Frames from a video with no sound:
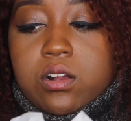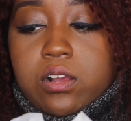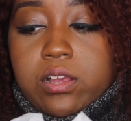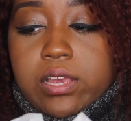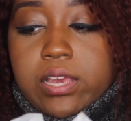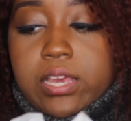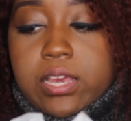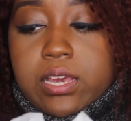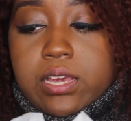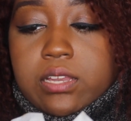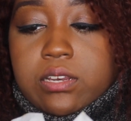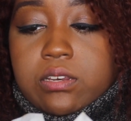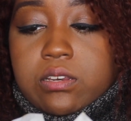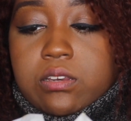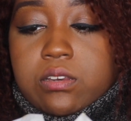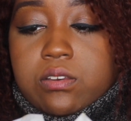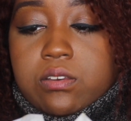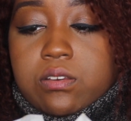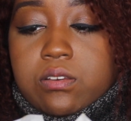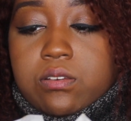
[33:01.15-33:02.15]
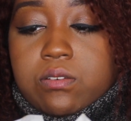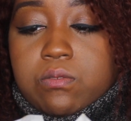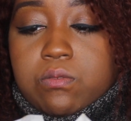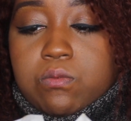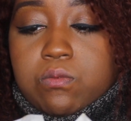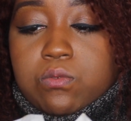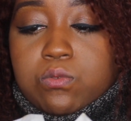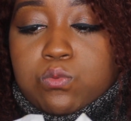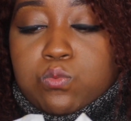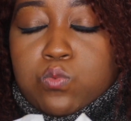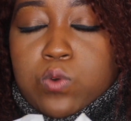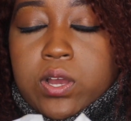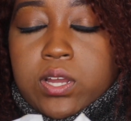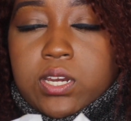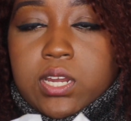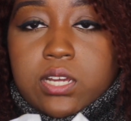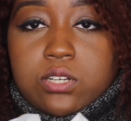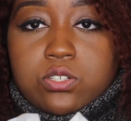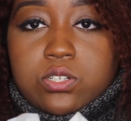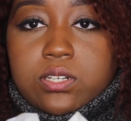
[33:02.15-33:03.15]
and why
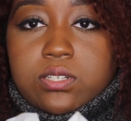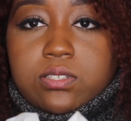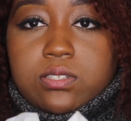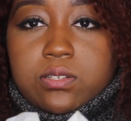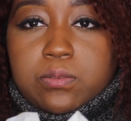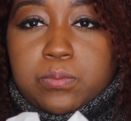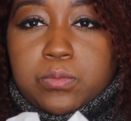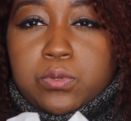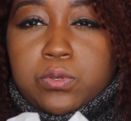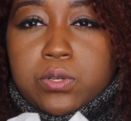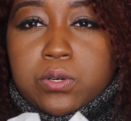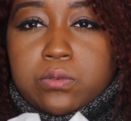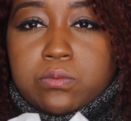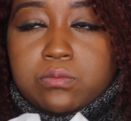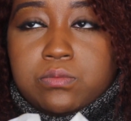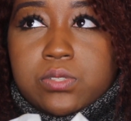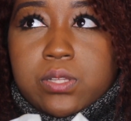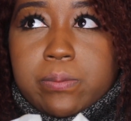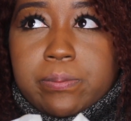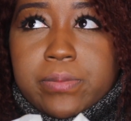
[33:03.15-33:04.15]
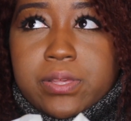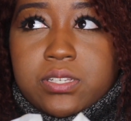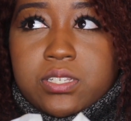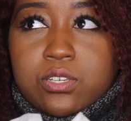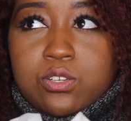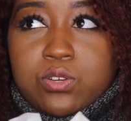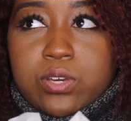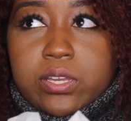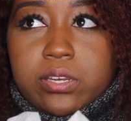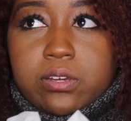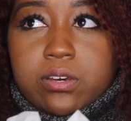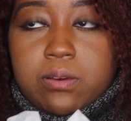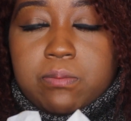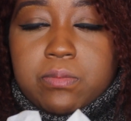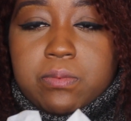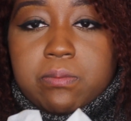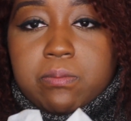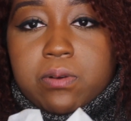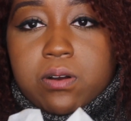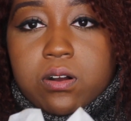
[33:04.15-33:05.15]
not dress up, you know? I'm not saying you gotta come
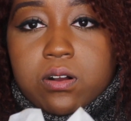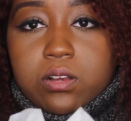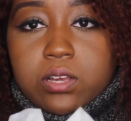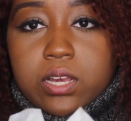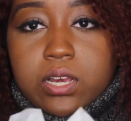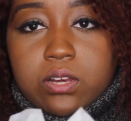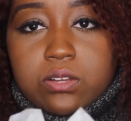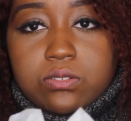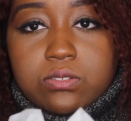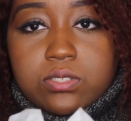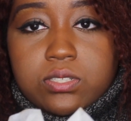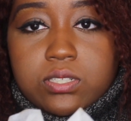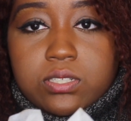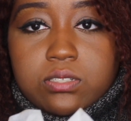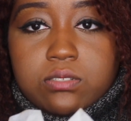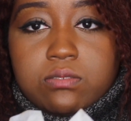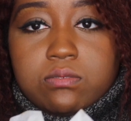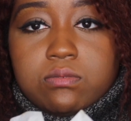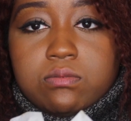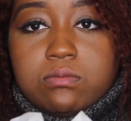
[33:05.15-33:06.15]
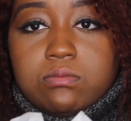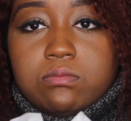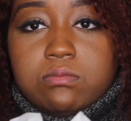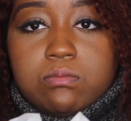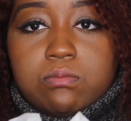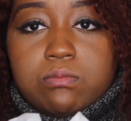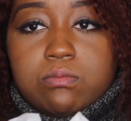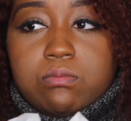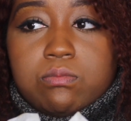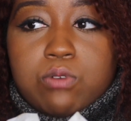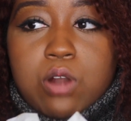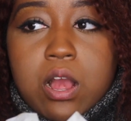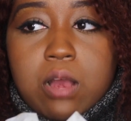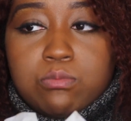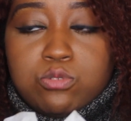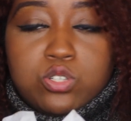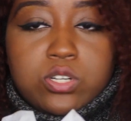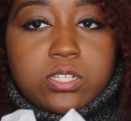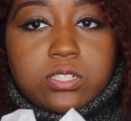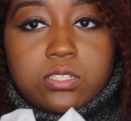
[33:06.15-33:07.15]
in ball gowns and prom
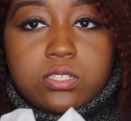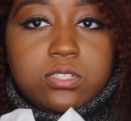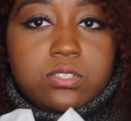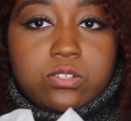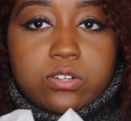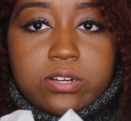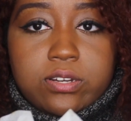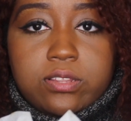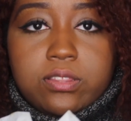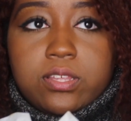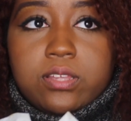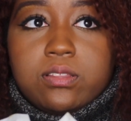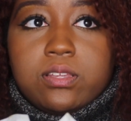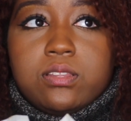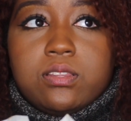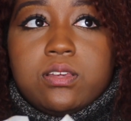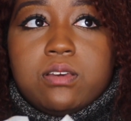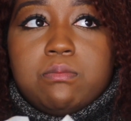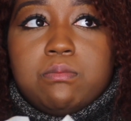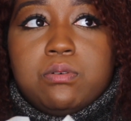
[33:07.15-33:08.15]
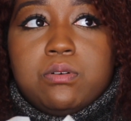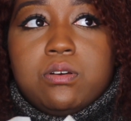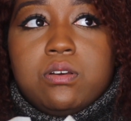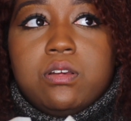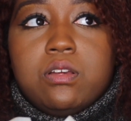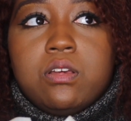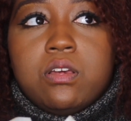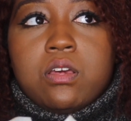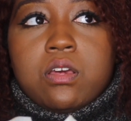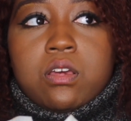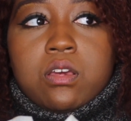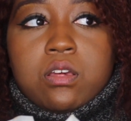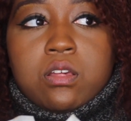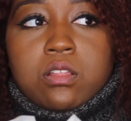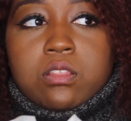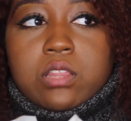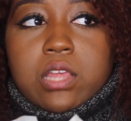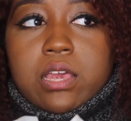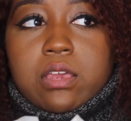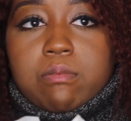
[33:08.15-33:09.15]
dresses or anything like that, but
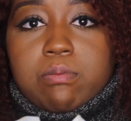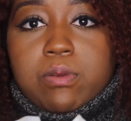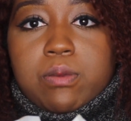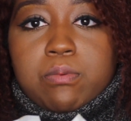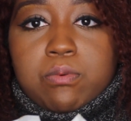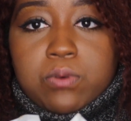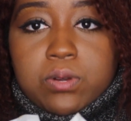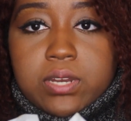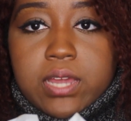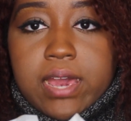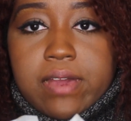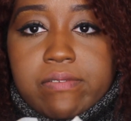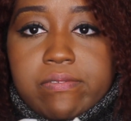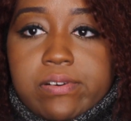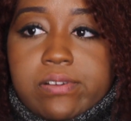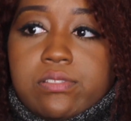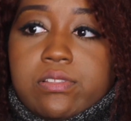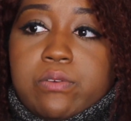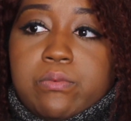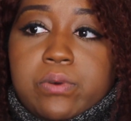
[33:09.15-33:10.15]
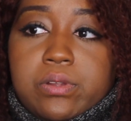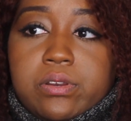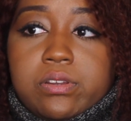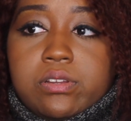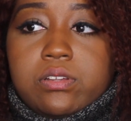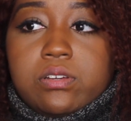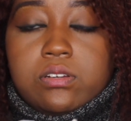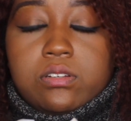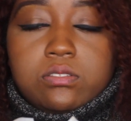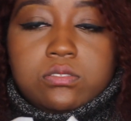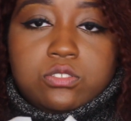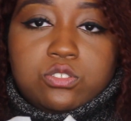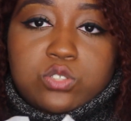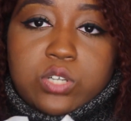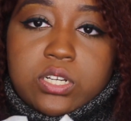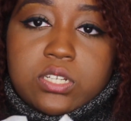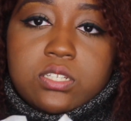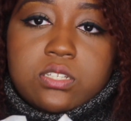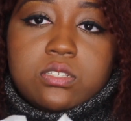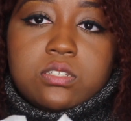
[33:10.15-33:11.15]
like, people want to have fun, they want to
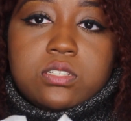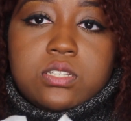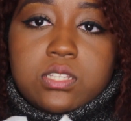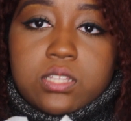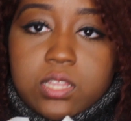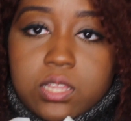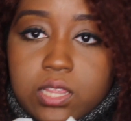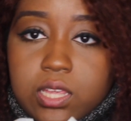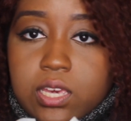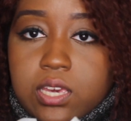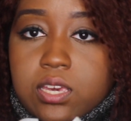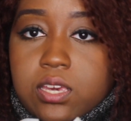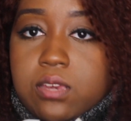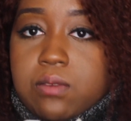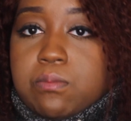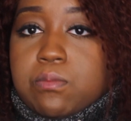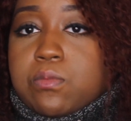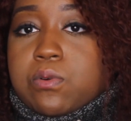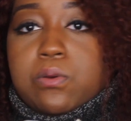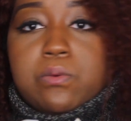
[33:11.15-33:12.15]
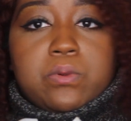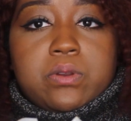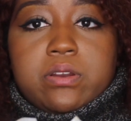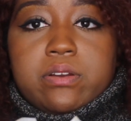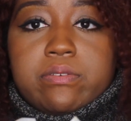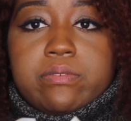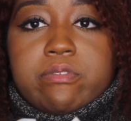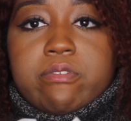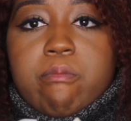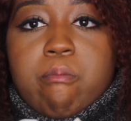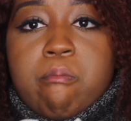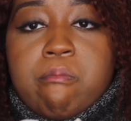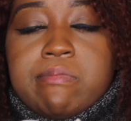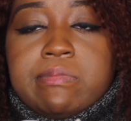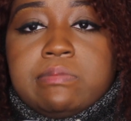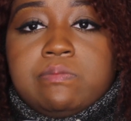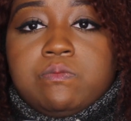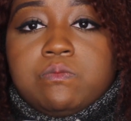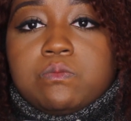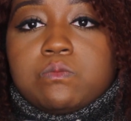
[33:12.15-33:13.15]
dress to the theme or whatever.
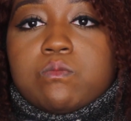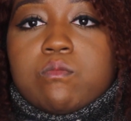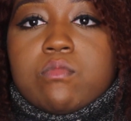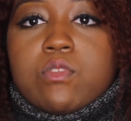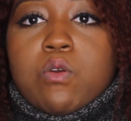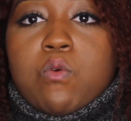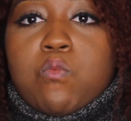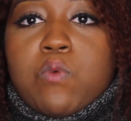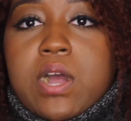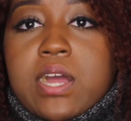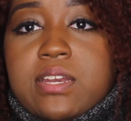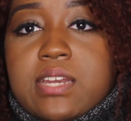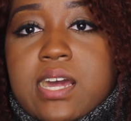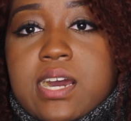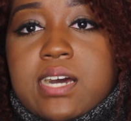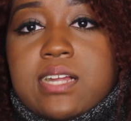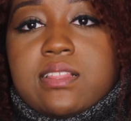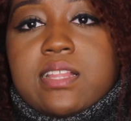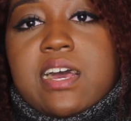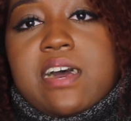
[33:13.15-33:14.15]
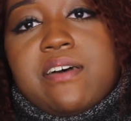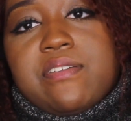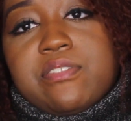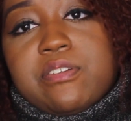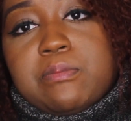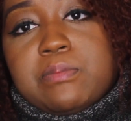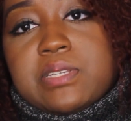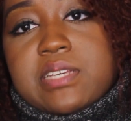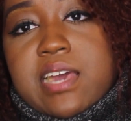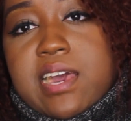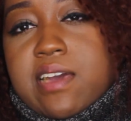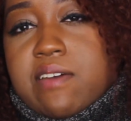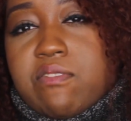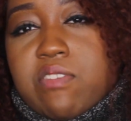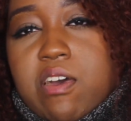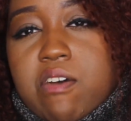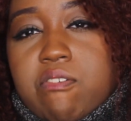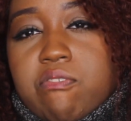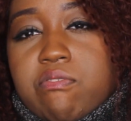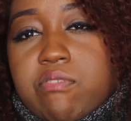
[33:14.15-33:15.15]
Why not allow them to have
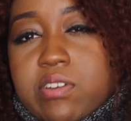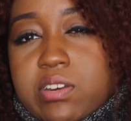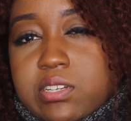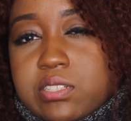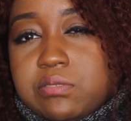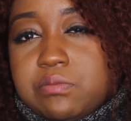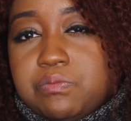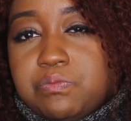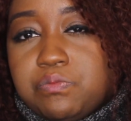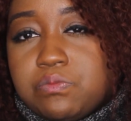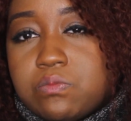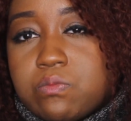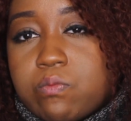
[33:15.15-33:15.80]
that fun